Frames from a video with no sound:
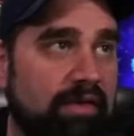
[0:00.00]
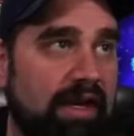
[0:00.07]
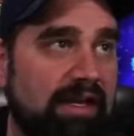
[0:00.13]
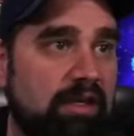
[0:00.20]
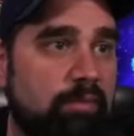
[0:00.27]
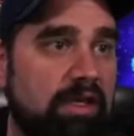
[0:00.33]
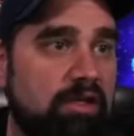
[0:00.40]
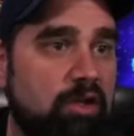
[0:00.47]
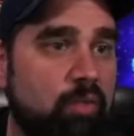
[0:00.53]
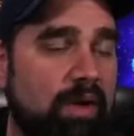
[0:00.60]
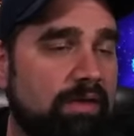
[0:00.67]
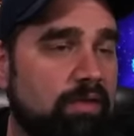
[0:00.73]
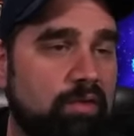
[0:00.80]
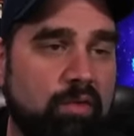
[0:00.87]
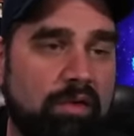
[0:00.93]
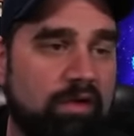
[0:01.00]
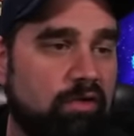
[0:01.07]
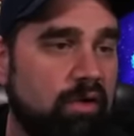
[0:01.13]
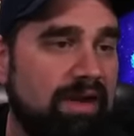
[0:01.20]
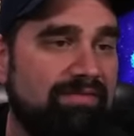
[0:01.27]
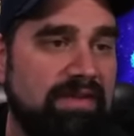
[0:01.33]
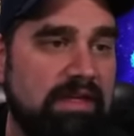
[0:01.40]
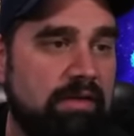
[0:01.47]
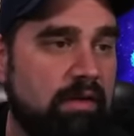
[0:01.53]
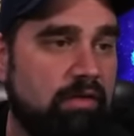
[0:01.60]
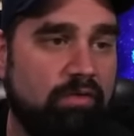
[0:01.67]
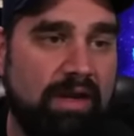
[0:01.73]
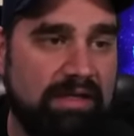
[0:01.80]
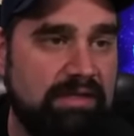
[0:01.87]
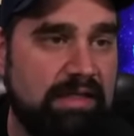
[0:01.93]
document. You went through it in
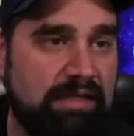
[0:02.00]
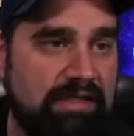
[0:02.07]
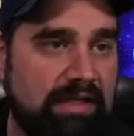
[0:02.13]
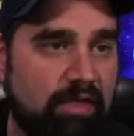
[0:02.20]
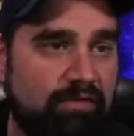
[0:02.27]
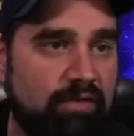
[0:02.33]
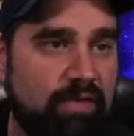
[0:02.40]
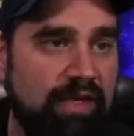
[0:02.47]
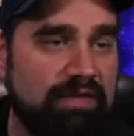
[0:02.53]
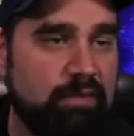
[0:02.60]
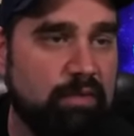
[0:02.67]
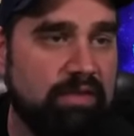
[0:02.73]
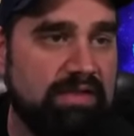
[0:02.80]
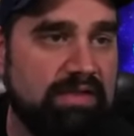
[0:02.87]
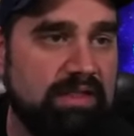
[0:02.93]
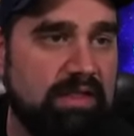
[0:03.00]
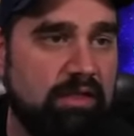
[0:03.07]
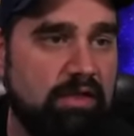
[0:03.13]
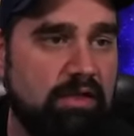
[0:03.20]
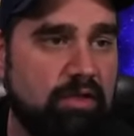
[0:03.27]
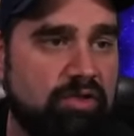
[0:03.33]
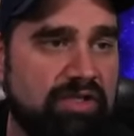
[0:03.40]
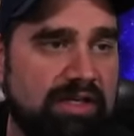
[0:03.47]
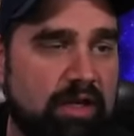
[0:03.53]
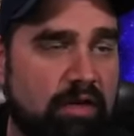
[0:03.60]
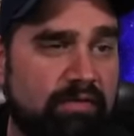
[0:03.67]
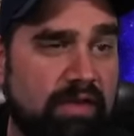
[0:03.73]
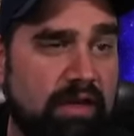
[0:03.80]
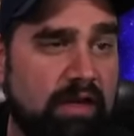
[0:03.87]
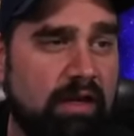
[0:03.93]
great detail. If you guys want to see it, you can go check it out
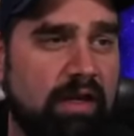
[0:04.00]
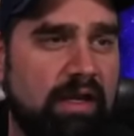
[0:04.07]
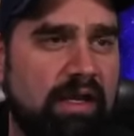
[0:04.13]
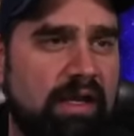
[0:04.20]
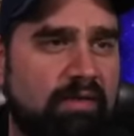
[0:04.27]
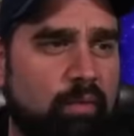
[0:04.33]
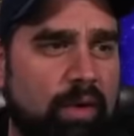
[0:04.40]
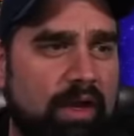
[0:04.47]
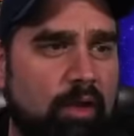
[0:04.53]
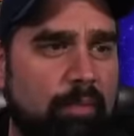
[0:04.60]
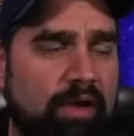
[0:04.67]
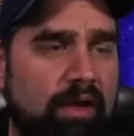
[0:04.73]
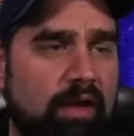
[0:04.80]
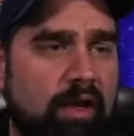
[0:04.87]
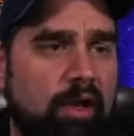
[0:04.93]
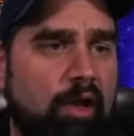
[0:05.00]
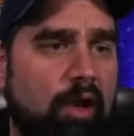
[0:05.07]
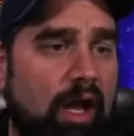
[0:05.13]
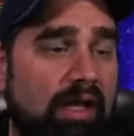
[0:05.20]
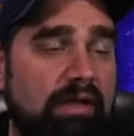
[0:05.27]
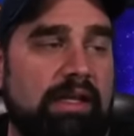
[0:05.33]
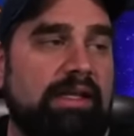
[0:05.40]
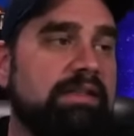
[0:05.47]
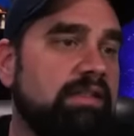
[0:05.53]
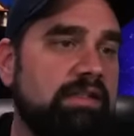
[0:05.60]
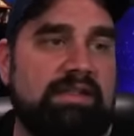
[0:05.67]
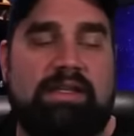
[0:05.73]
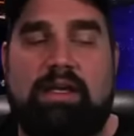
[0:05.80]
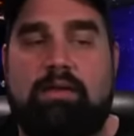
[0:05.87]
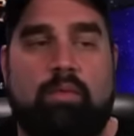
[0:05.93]
over there as well. But let's
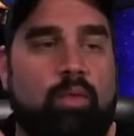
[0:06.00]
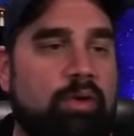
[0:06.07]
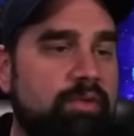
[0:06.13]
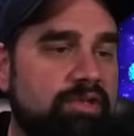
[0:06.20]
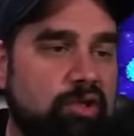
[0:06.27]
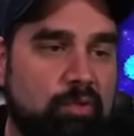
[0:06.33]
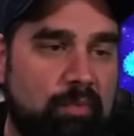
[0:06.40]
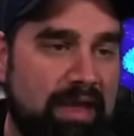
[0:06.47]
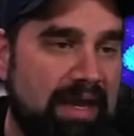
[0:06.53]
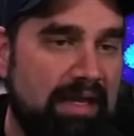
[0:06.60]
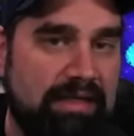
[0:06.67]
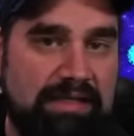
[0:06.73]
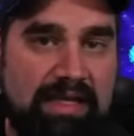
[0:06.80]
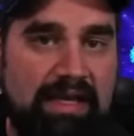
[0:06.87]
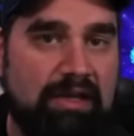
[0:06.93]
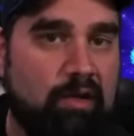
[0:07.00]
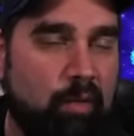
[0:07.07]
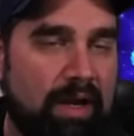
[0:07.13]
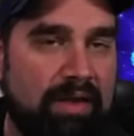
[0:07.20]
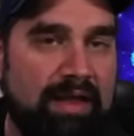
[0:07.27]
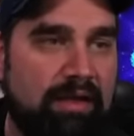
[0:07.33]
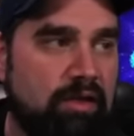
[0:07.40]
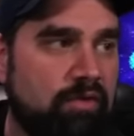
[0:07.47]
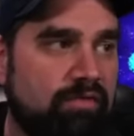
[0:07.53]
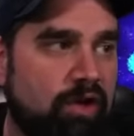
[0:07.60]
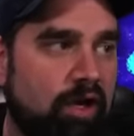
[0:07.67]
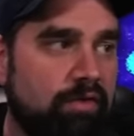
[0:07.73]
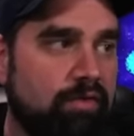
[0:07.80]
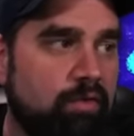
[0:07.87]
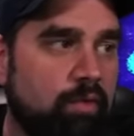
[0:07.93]
just get, what was your main takeaway now that you've
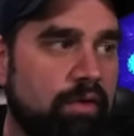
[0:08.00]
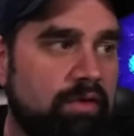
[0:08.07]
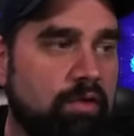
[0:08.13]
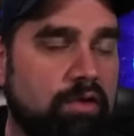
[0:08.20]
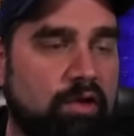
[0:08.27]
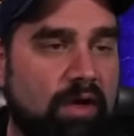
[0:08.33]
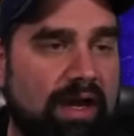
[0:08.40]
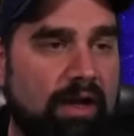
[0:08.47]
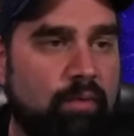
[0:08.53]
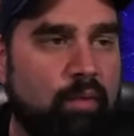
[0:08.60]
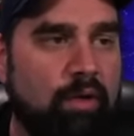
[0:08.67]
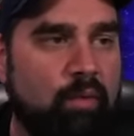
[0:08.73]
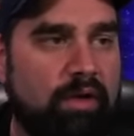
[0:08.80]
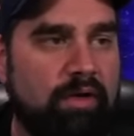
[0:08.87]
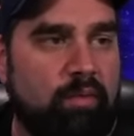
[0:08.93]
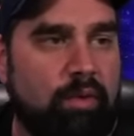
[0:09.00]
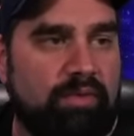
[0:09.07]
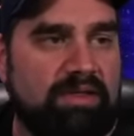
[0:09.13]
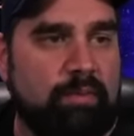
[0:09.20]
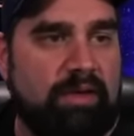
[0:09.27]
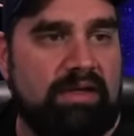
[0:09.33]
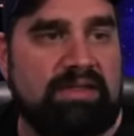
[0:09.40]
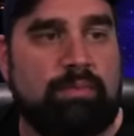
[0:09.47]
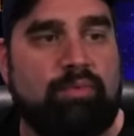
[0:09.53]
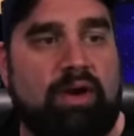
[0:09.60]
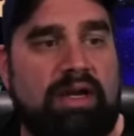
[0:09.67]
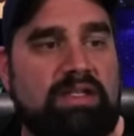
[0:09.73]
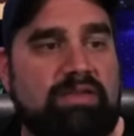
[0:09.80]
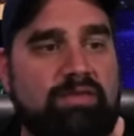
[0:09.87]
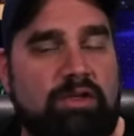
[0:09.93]
gone through with your crowd? What was the big
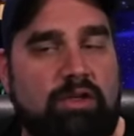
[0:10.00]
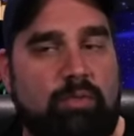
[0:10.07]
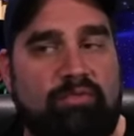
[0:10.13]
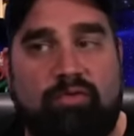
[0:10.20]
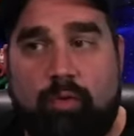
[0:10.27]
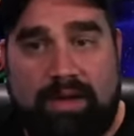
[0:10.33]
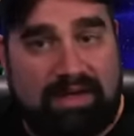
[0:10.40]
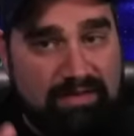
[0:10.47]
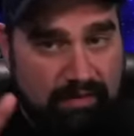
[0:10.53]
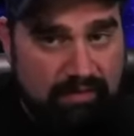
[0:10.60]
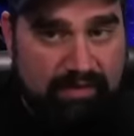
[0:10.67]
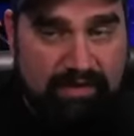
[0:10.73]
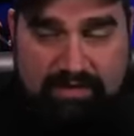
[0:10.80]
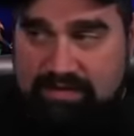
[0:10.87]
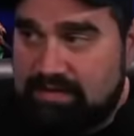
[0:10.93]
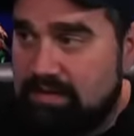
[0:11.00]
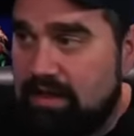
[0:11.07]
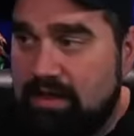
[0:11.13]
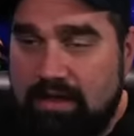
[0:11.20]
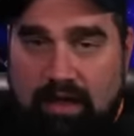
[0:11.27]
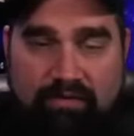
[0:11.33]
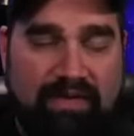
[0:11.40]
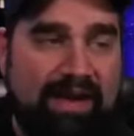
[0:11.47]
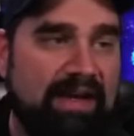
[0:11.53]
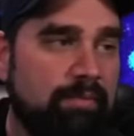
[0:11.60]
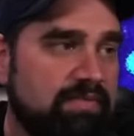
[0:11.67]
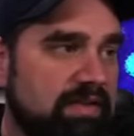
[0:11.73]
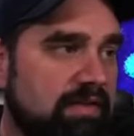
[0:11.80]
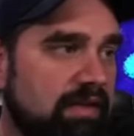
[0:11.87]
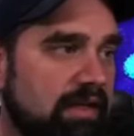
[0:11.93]
surprise for you before we get to the list of
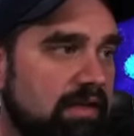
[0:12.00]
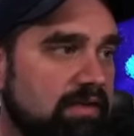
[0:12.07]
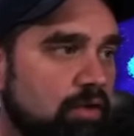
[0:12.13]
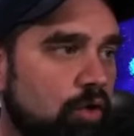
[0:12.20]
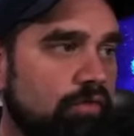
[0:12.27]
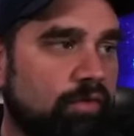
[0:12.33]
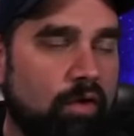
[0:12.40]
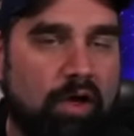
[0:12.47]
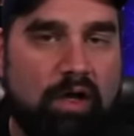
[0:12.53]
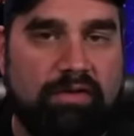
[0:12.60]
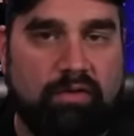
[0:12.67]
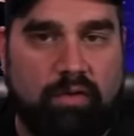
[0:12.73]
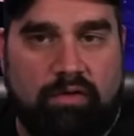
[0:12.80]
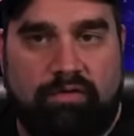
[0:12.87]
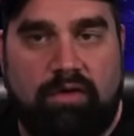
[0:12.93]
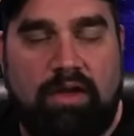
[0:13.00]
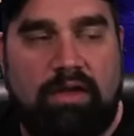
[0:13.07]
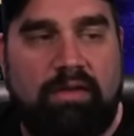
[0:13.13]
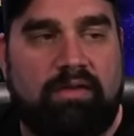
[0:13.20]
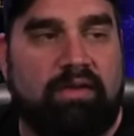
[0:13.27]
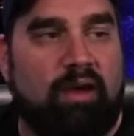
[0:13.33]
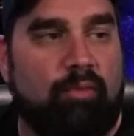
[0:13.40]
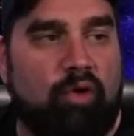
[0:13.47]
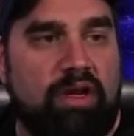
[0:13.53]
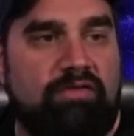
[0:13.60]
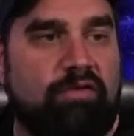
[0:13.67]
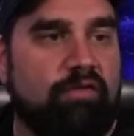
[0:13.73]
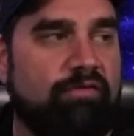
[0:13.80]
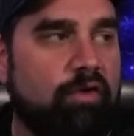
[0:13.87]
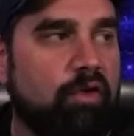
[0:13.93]
items and things? Overall sort of summary
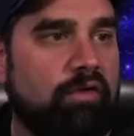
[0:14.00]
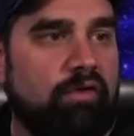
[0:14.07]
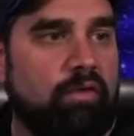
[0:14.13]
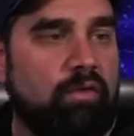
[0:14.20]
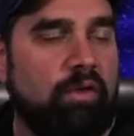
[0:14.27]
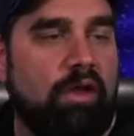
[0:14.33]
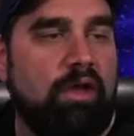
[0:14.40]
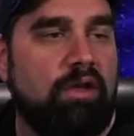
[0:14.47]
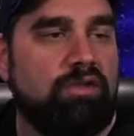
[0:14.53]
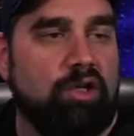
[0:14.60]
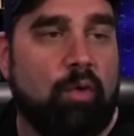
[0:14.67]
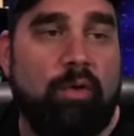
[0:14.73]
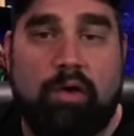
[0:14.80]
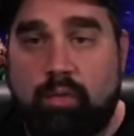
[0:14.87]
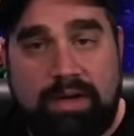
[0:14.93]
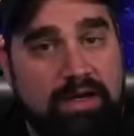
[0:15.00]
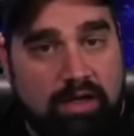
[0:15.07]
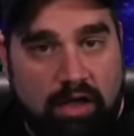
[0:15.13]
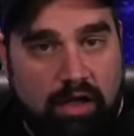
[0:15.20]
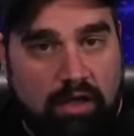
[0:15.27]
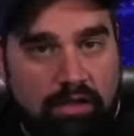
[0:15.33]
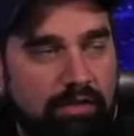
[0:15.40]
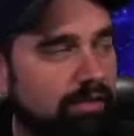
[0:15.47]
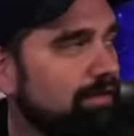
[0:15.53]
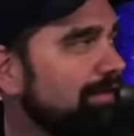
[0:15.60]
for folks who don't want to read it all?